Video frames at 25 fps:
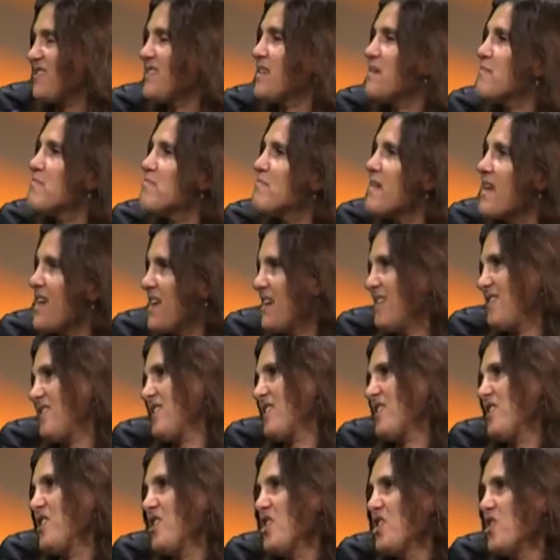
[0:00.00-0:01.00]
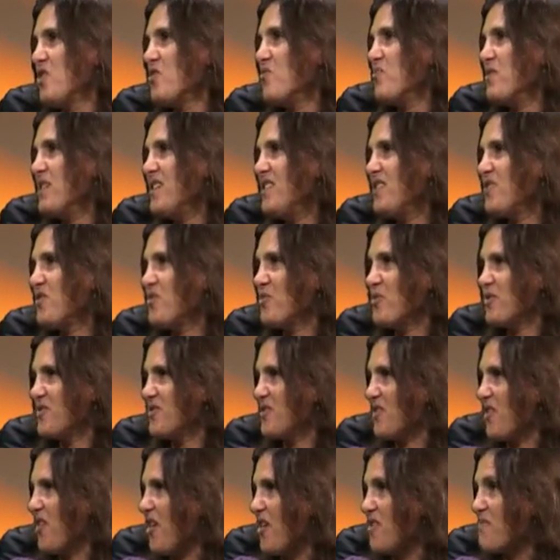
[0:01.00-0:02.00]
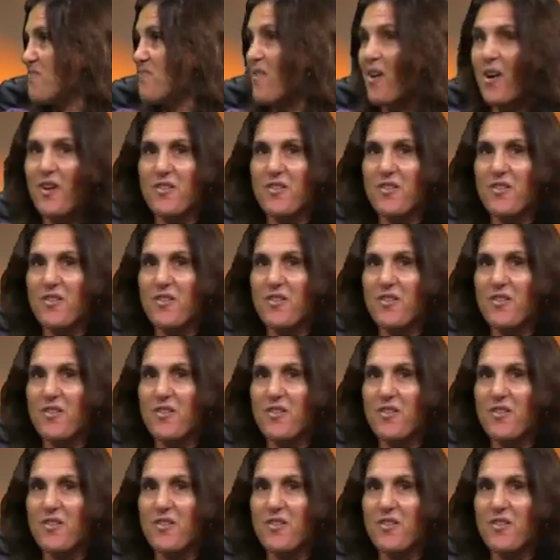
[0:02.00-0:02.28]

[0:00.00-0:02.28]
amazing resource on